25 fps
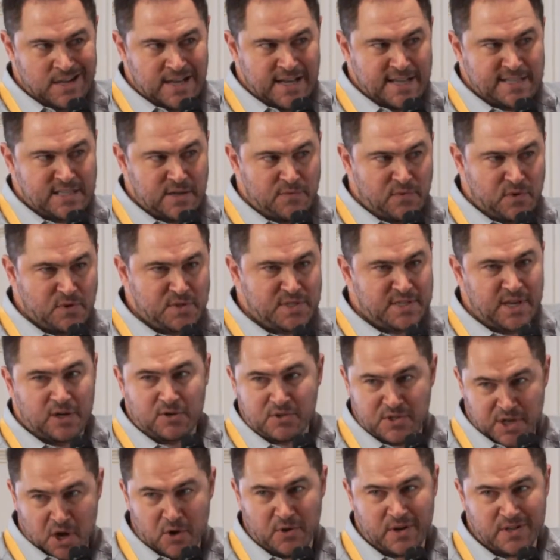is if you
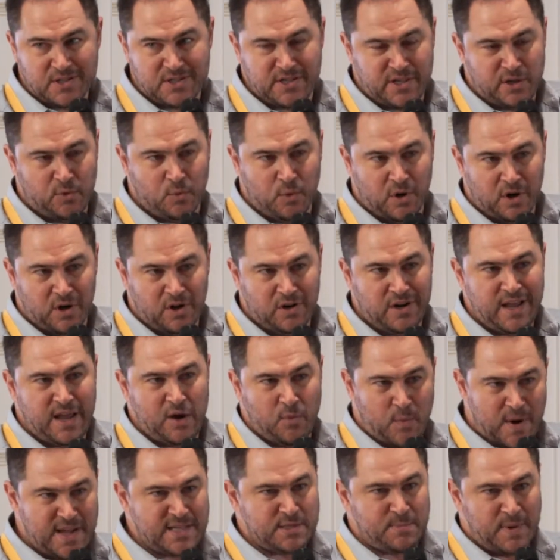sell tokens to the world
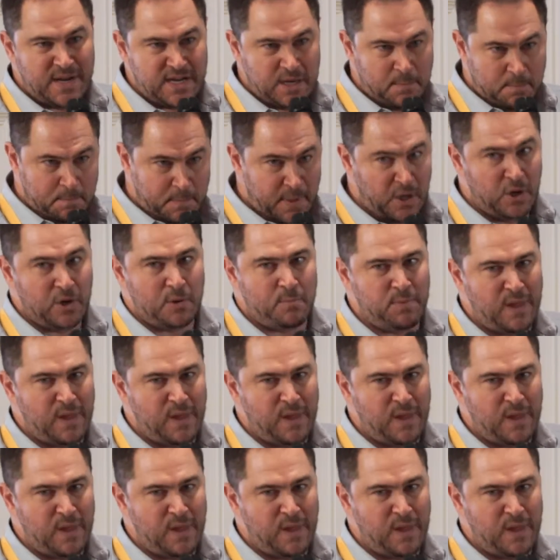and raise money to build a